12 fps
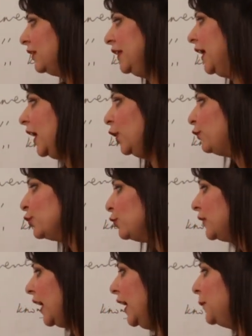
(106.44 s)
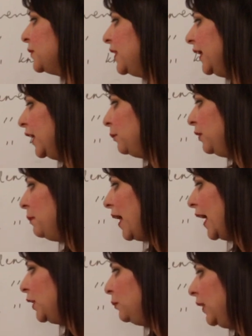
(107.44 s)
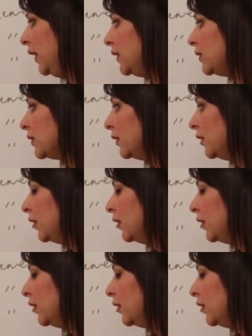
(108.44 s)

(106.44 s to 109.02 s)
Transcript: they are of two types, they can be man-made.